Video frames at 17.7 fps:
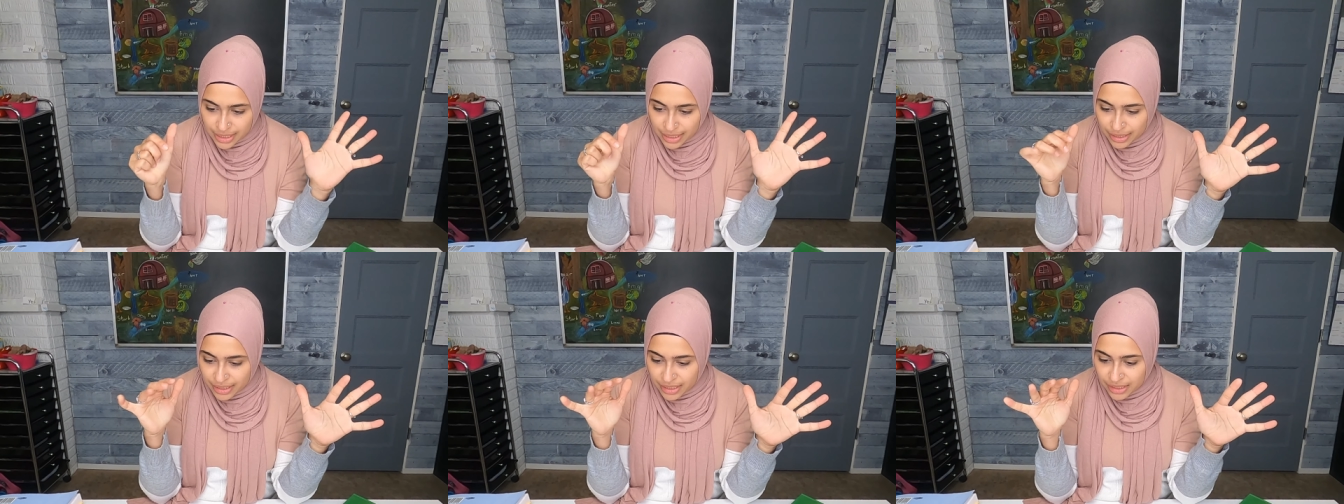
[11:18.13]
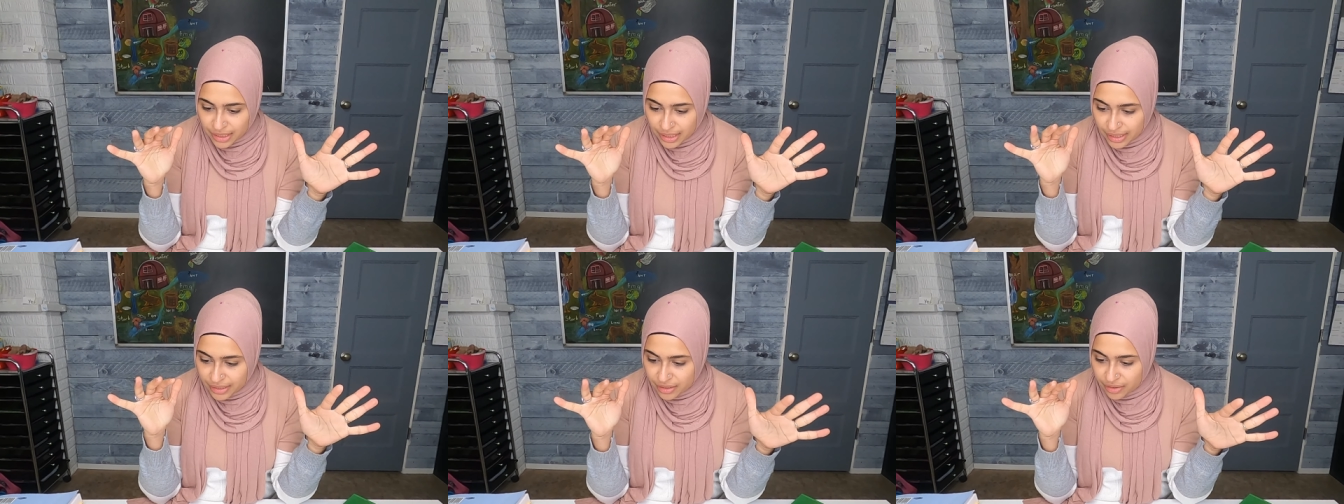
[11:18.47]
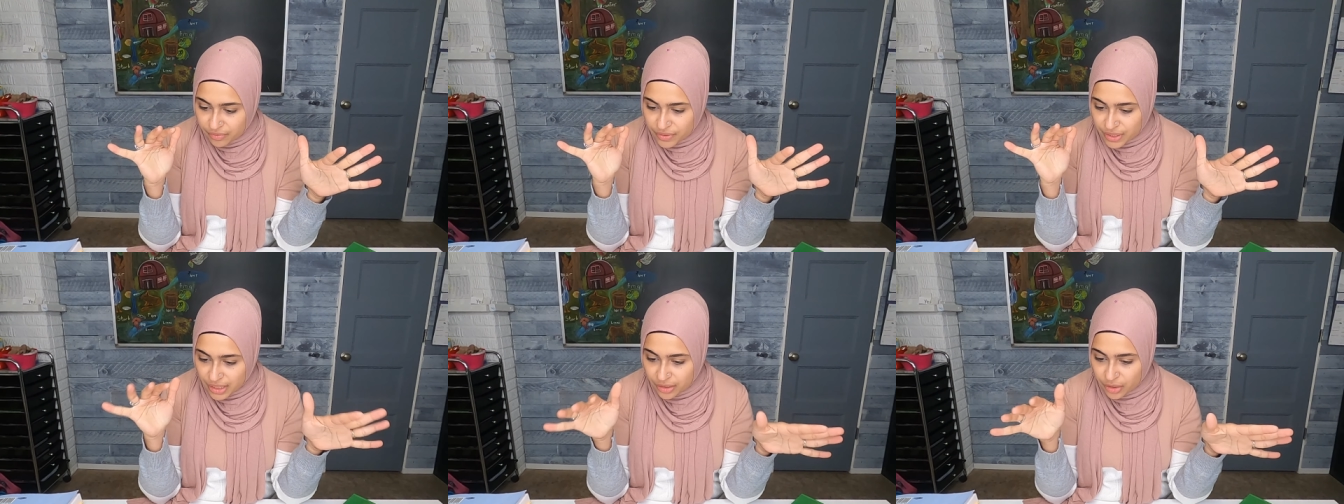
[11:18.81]
and I can kind
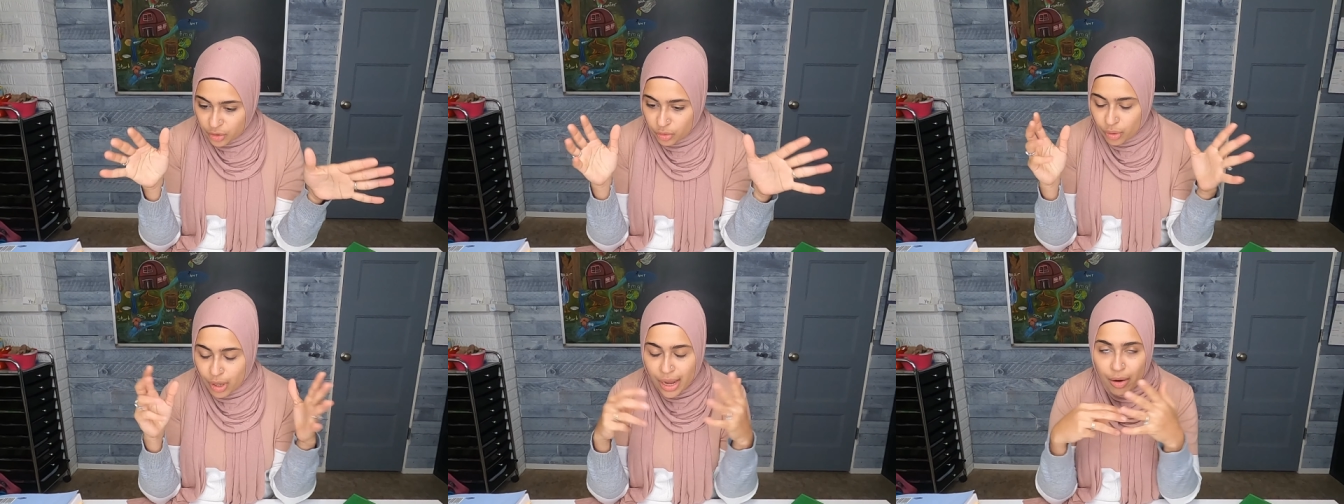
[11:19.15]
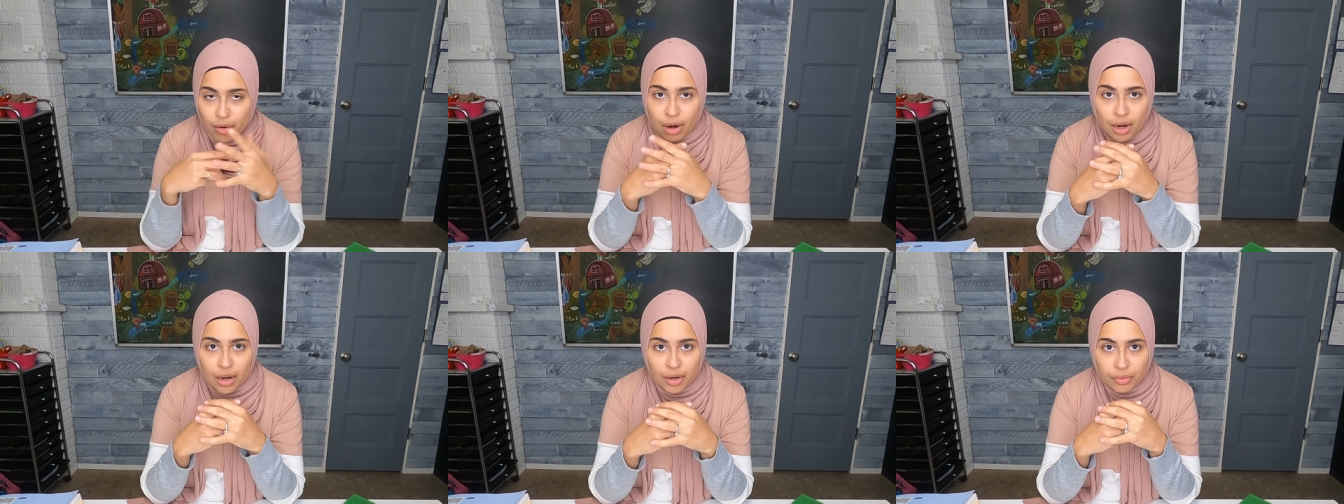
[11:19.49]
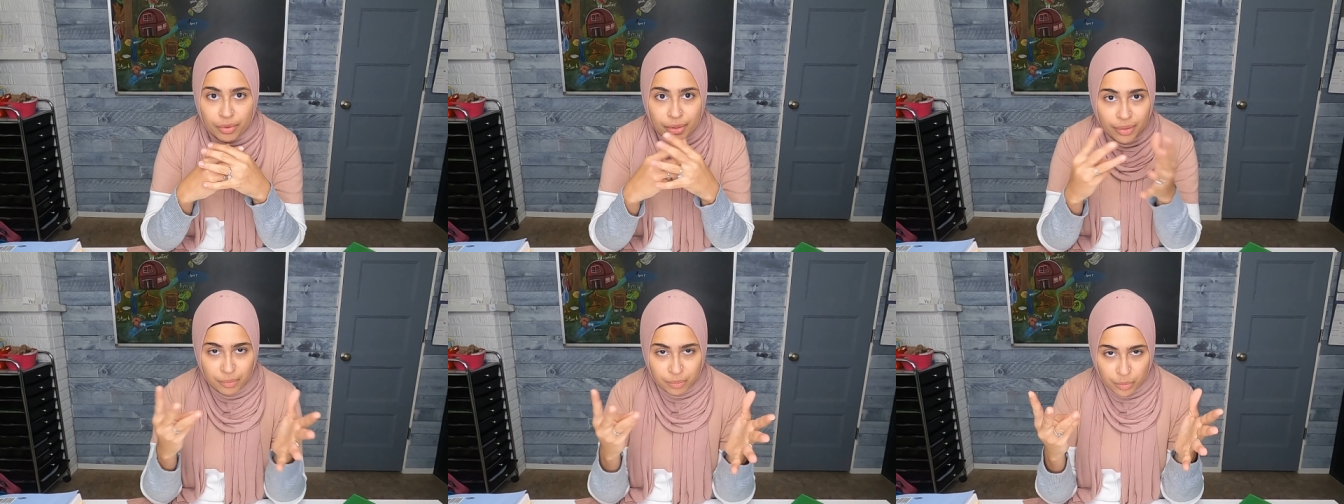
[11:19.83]
of tell you how our
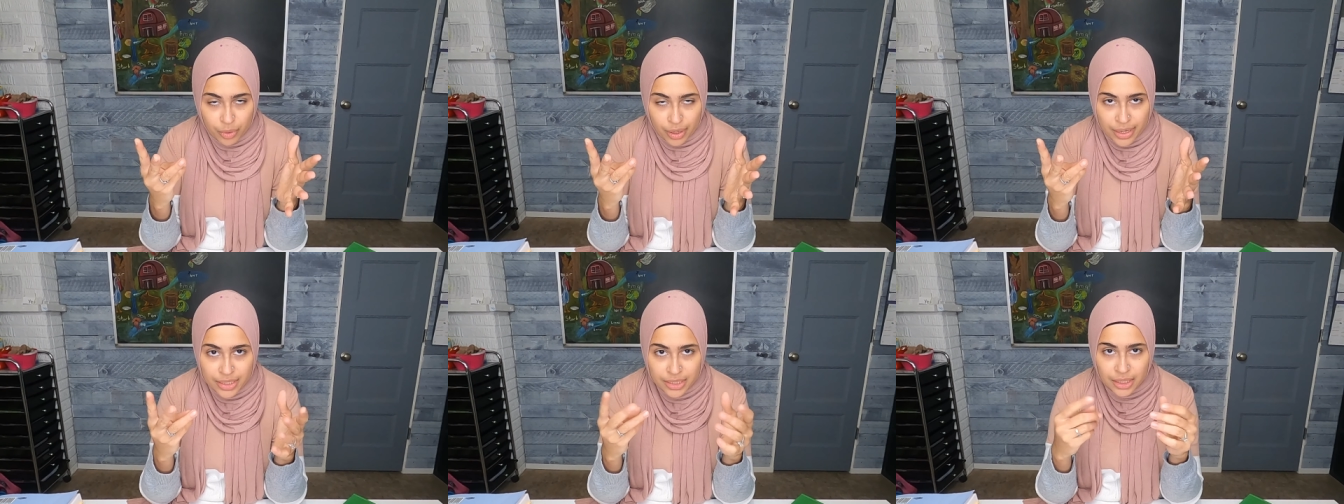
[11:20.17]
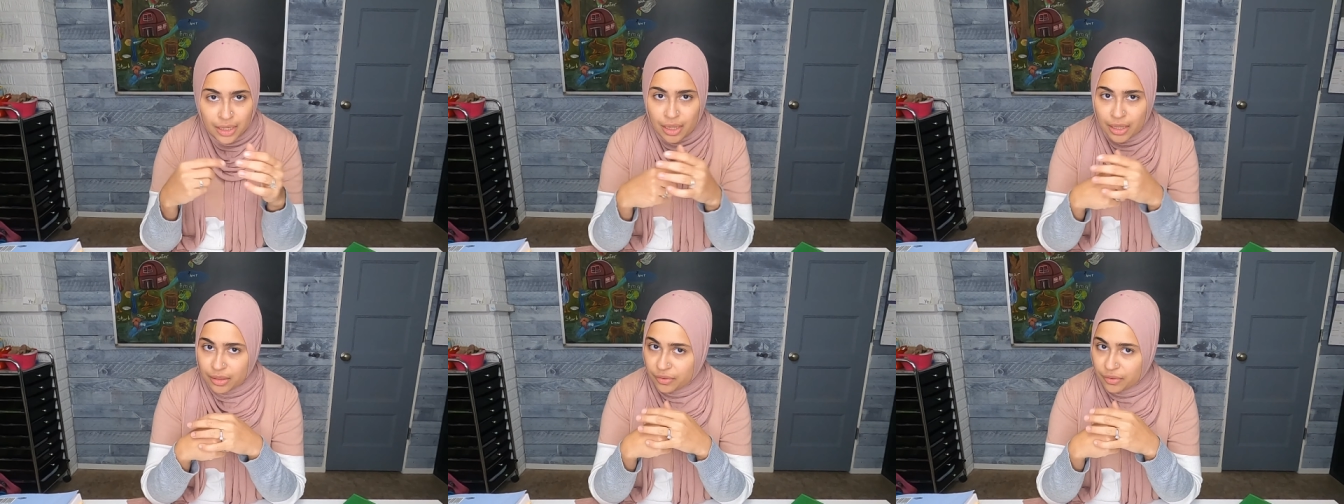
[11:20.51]
rhythm went.